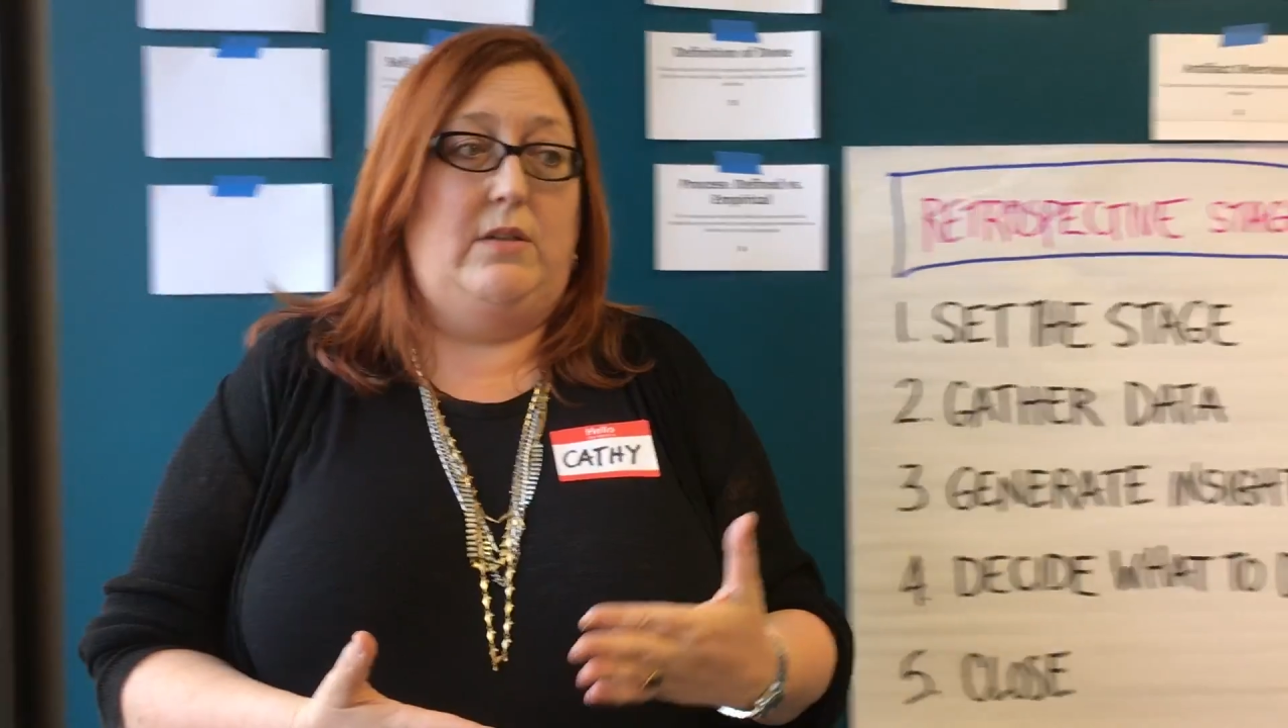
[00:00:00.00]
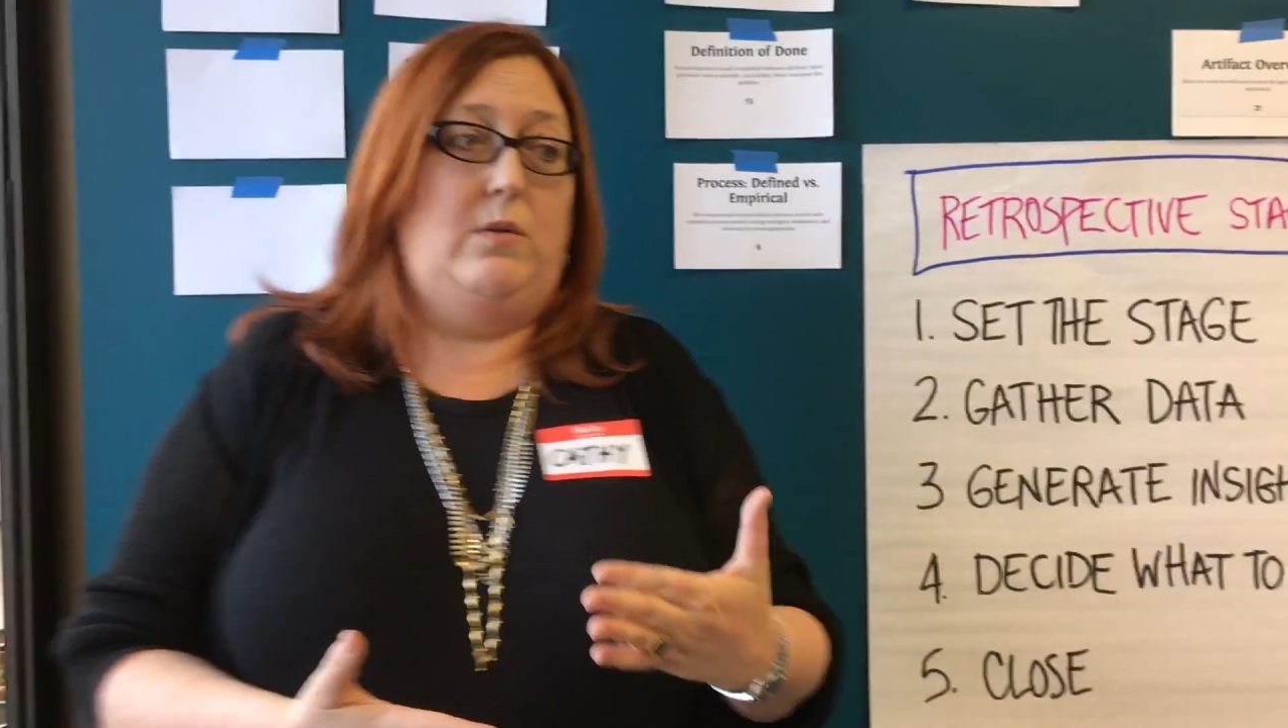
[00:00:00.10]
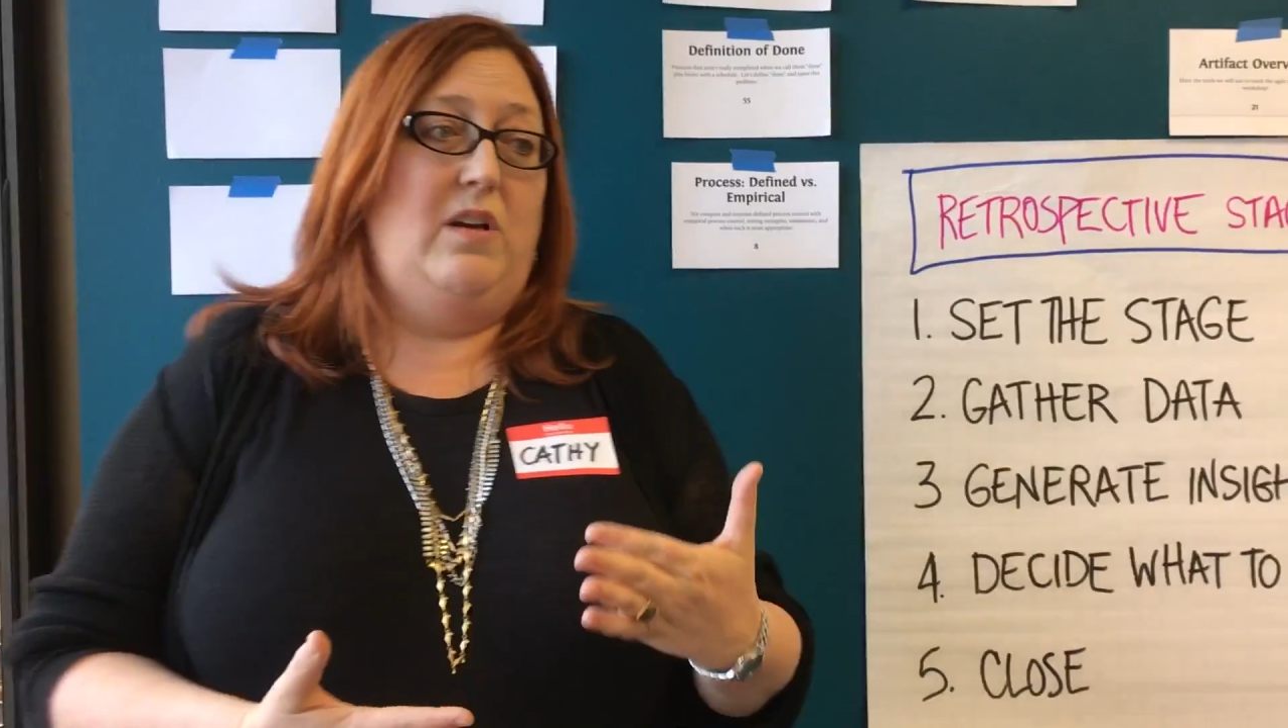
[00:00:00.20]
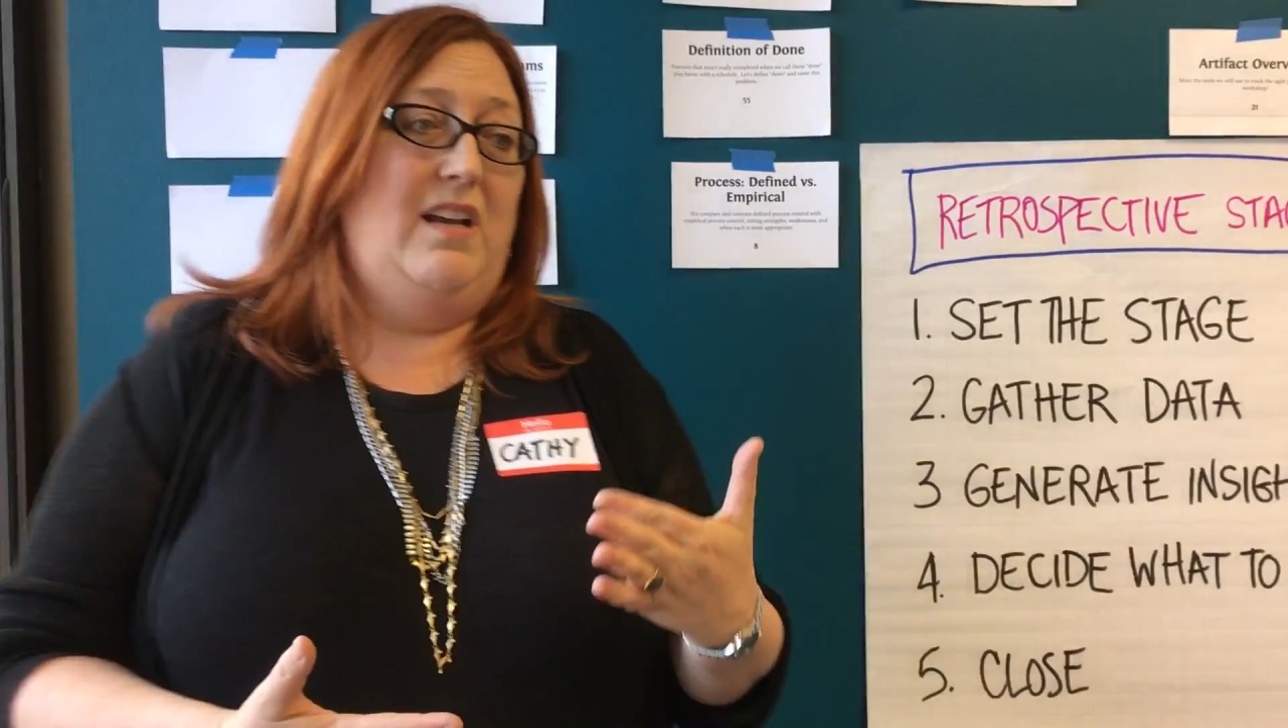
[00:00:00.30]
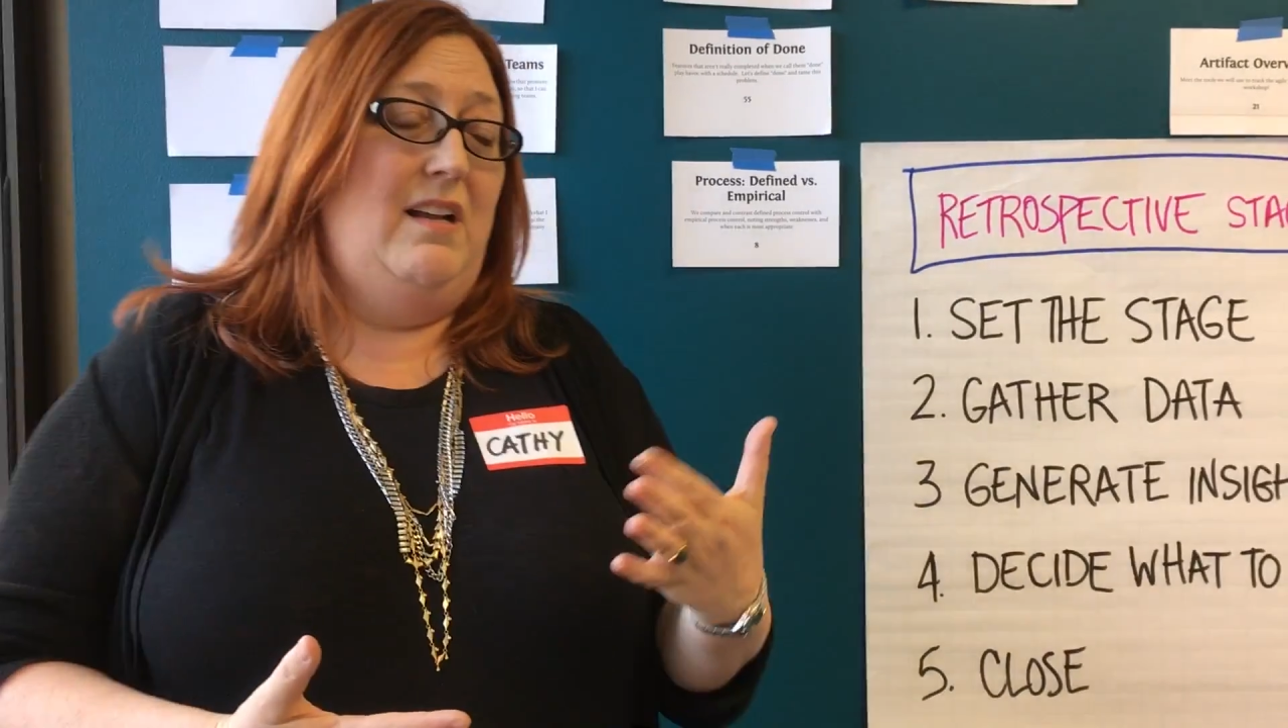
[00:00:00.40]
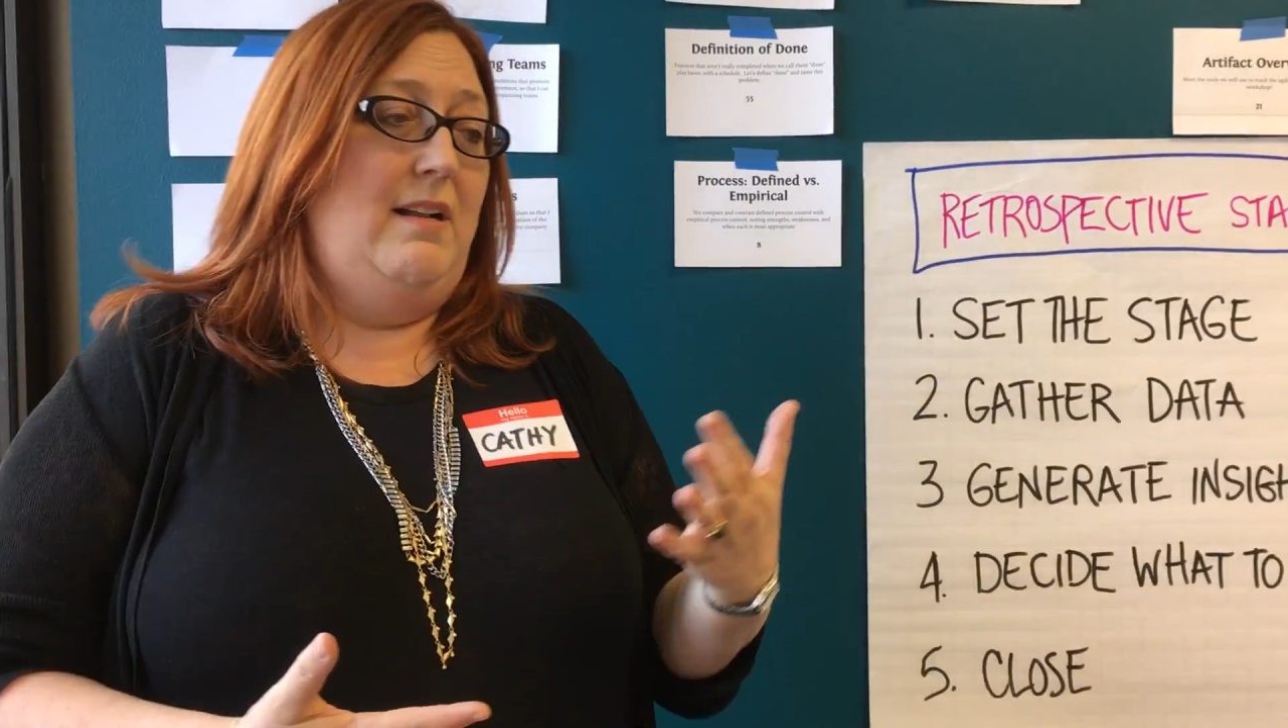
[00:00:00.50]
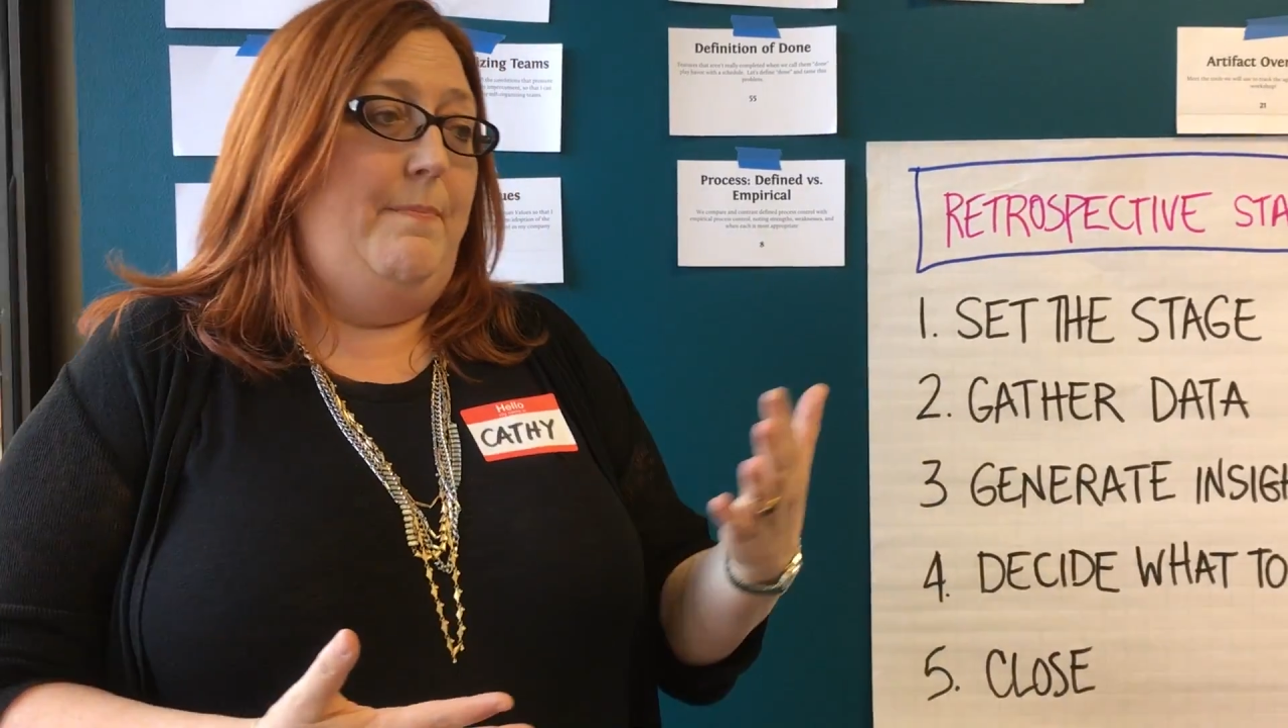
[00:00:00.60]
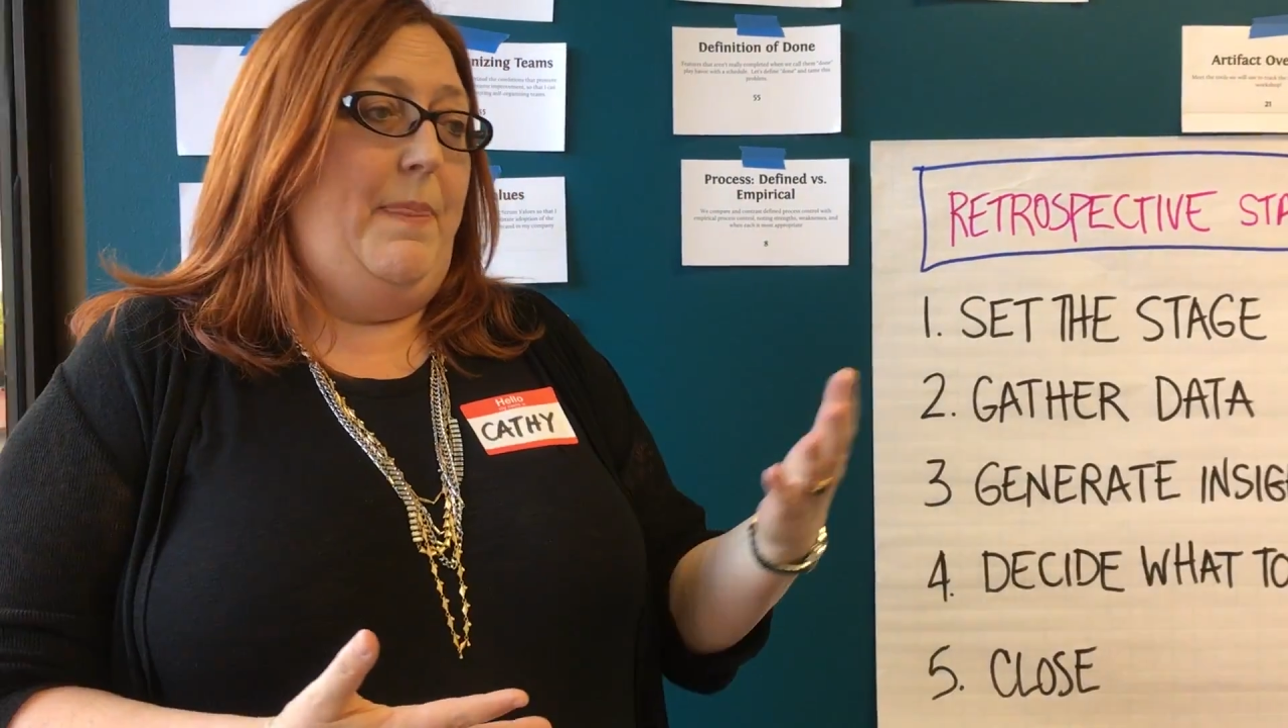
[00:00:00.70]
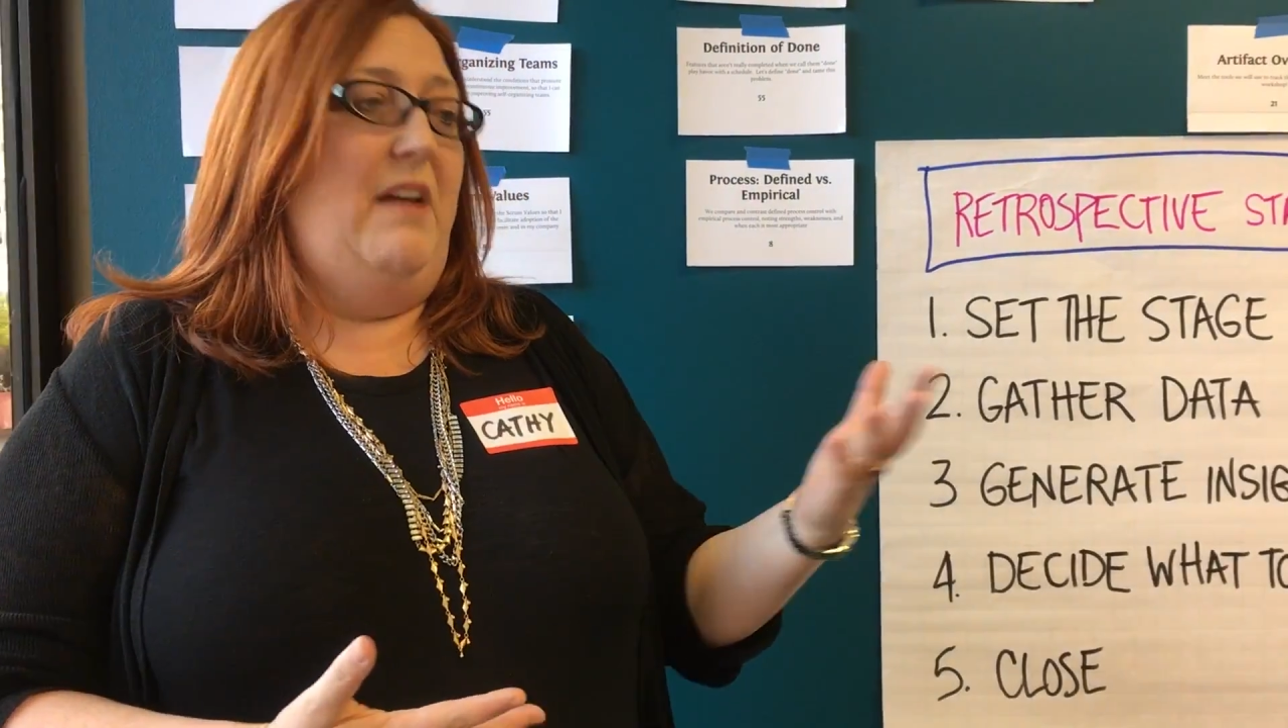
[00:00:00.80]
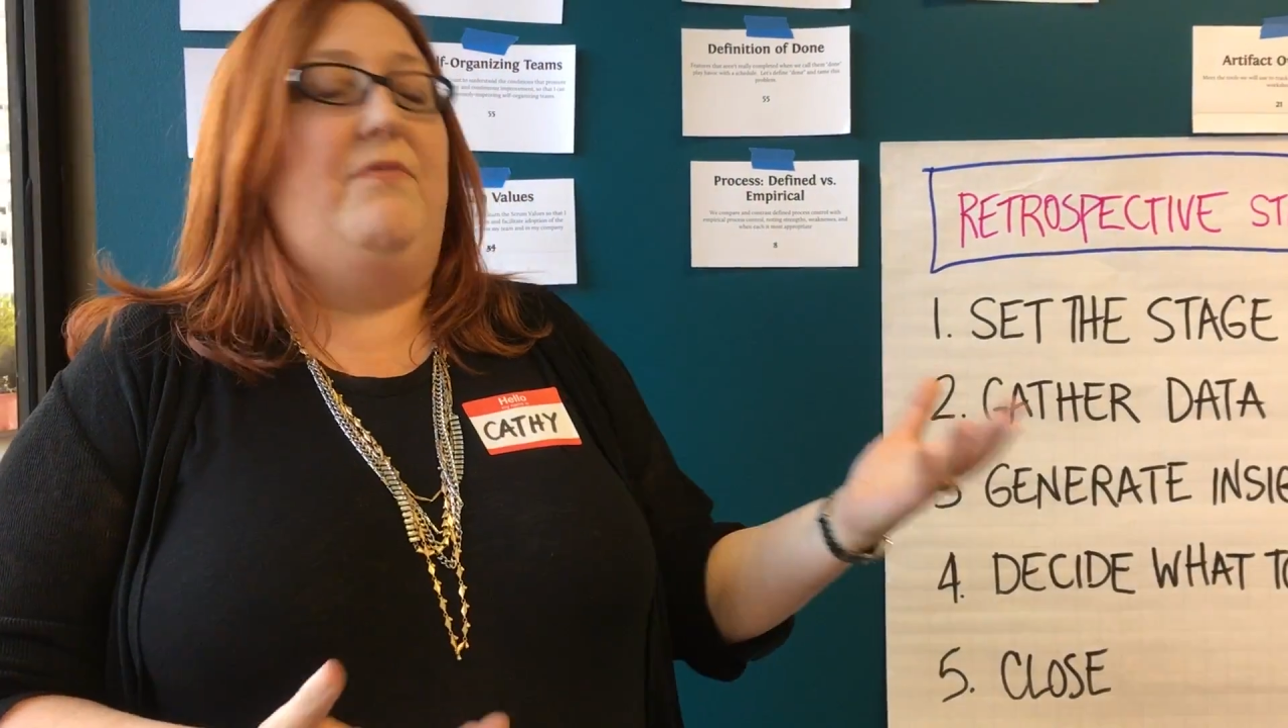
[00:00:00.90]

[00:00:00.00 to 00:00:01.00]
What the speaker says: do a